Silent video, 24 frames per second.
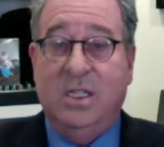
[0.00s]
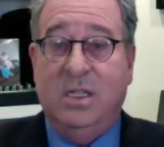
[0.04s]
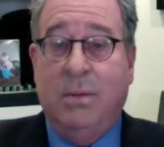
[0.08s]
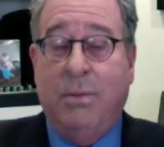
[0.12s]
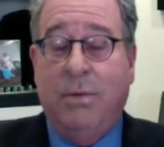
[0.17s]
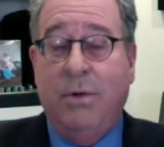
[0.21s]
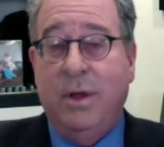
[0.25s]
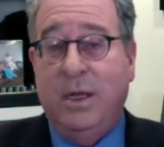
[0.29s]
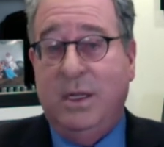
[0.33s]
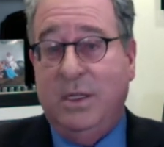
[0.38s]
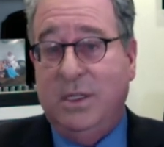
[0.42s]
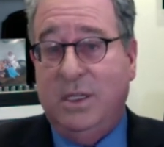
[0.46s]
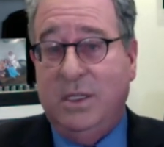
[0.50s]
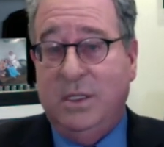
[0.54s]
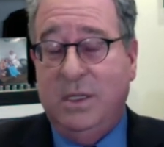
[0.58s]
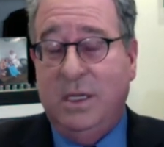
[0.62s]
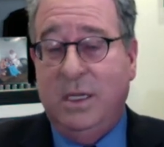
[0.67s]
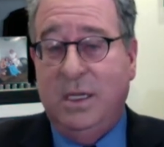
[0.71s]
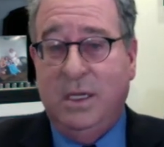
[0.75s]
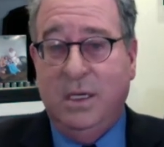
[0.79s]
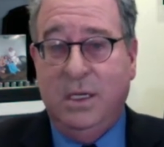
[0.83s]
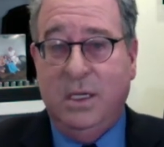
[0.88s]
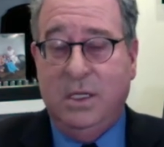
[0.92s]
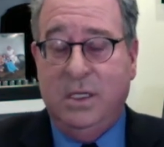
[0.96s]
the pre-existing
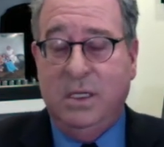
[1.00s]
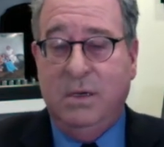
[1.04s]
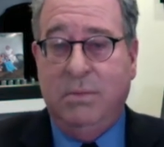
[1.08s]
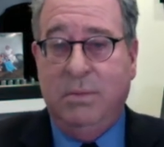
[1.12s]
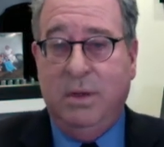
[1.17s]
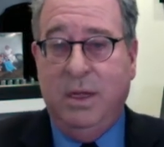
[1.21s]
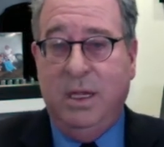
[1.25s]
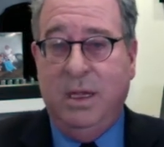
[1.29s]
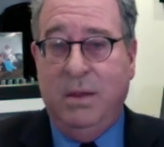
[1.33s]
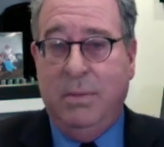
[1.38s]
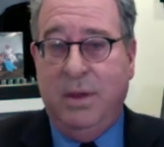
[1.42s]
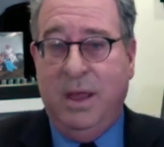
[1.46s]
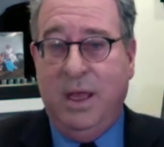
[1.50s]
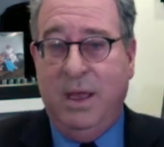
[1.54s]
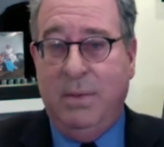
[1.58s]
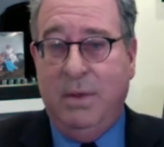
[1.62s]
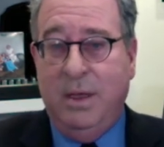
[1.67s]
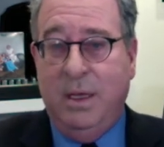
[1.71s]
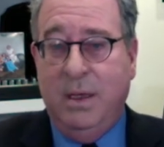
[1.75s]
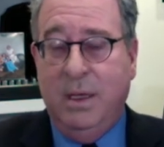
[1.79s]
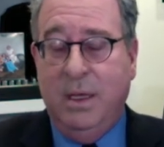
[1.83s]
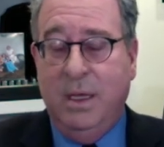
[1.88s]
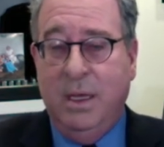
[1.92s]
condition being the baby.